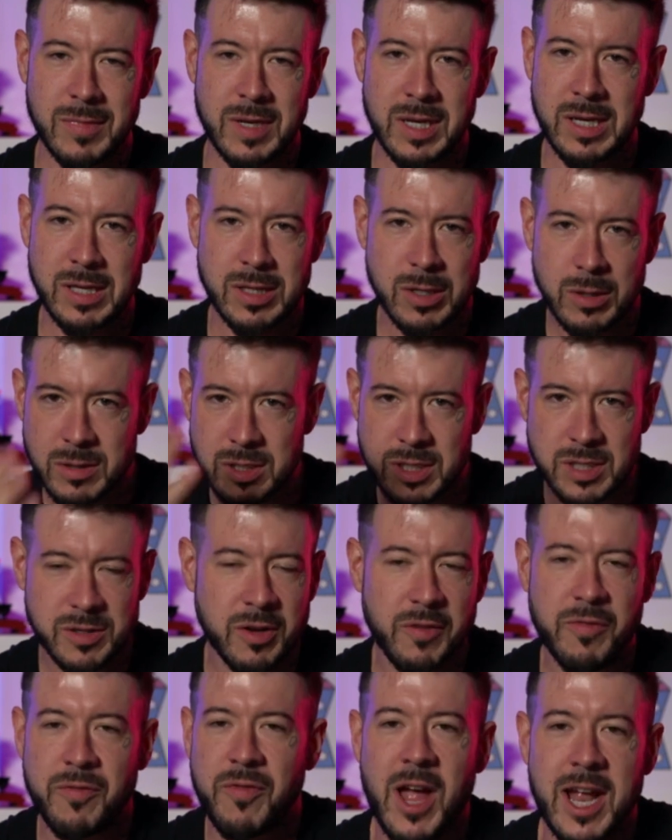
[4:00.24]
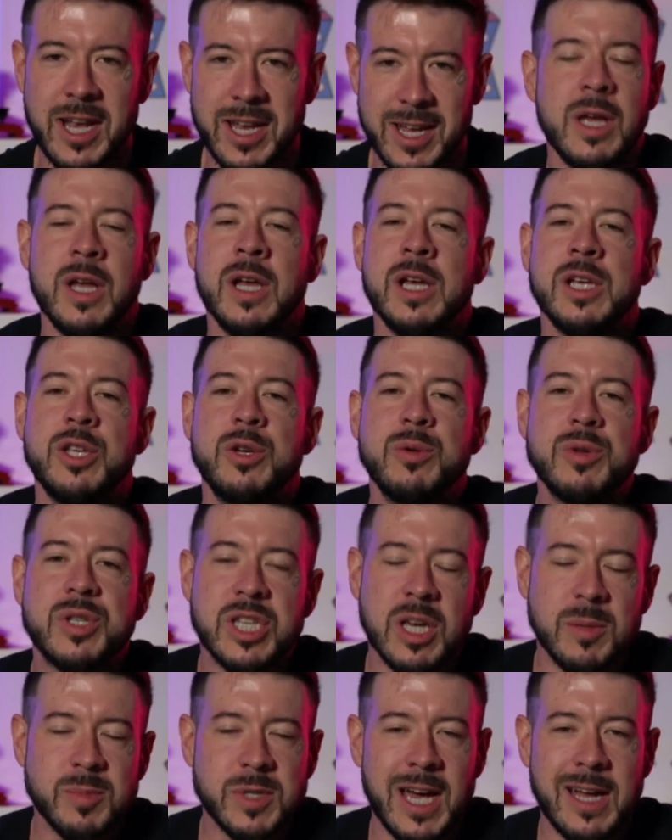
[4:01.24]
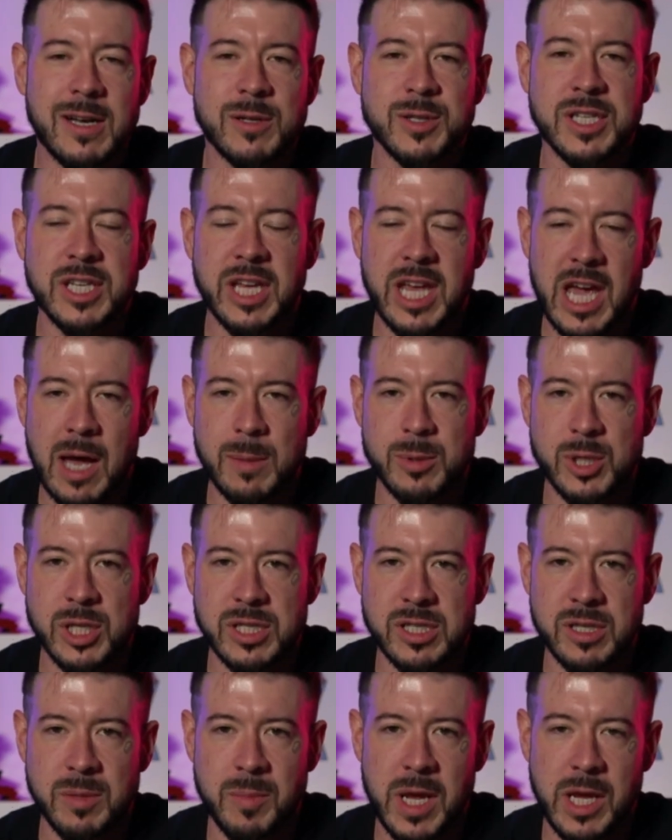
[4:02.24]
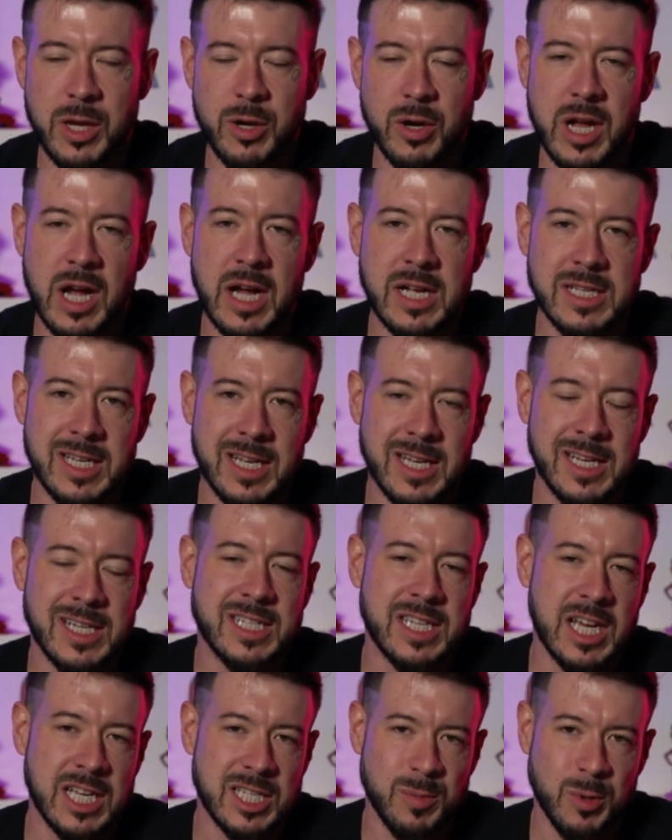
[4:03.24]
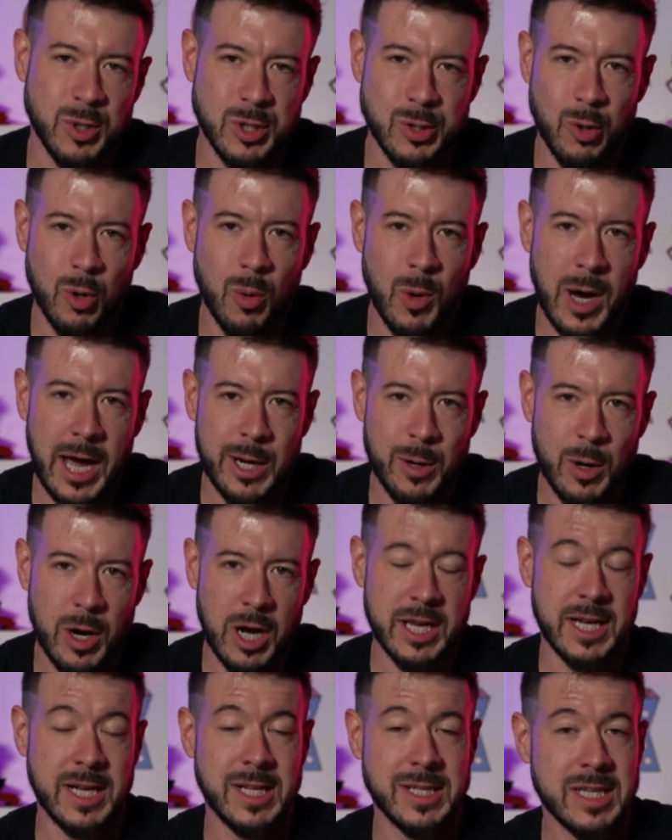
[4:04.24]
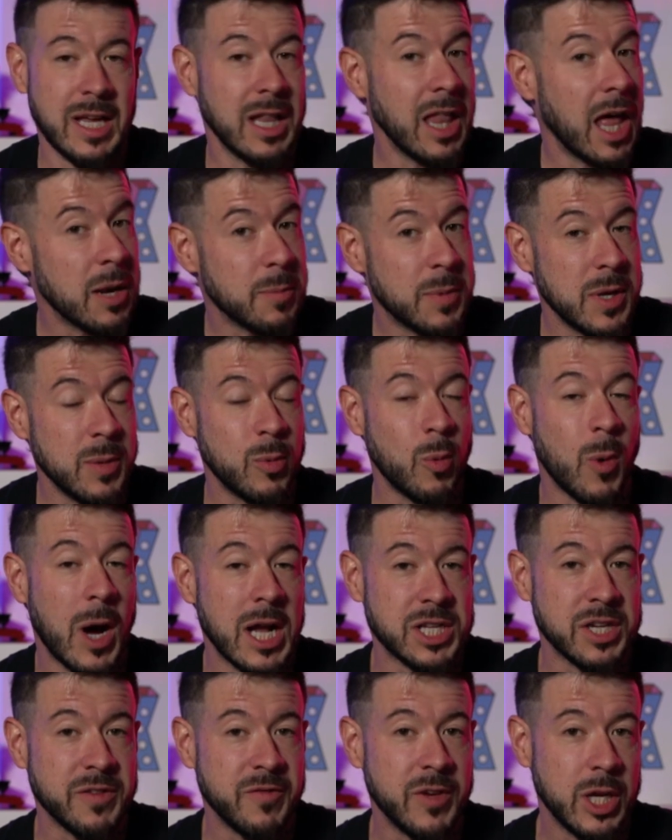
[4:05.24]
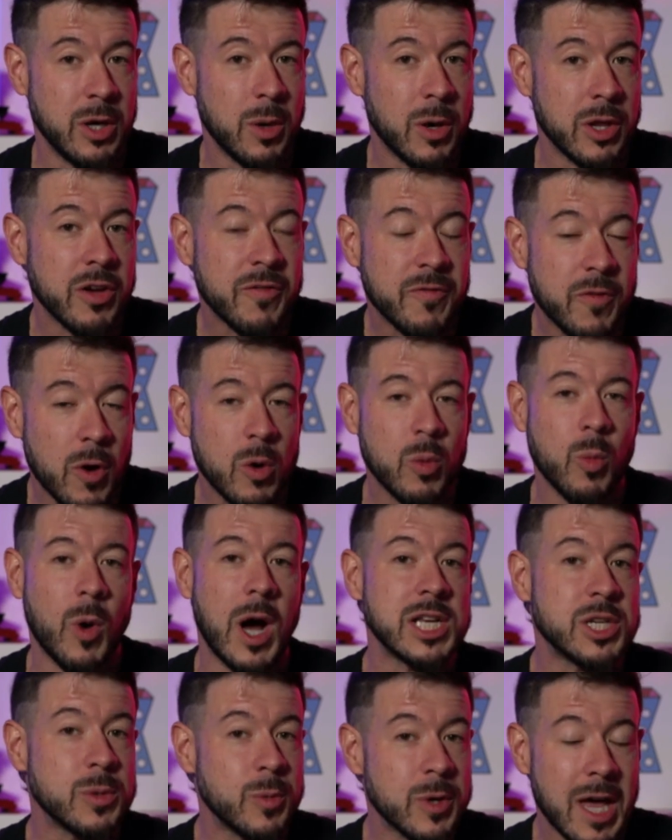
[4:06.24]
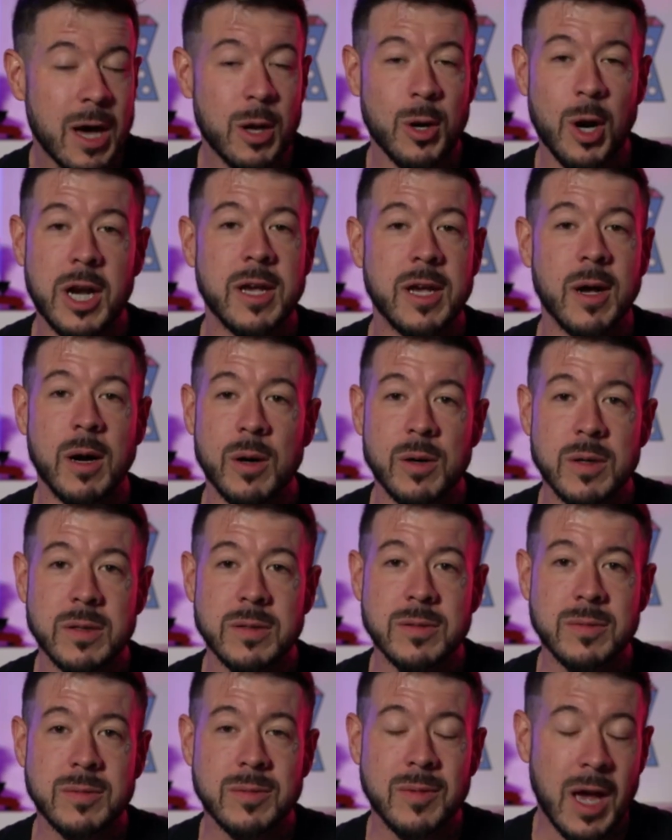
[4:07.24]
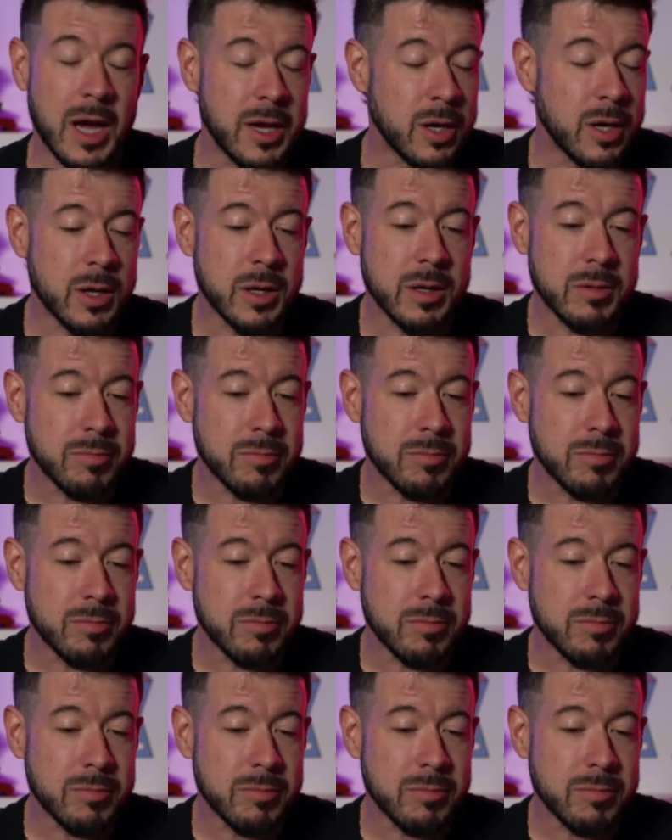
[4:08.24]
Just go find it. Use subtitles and captions to make your content accessible to a wider audience. A lot of people watching video on their phone watch it without audio. How are you gonna,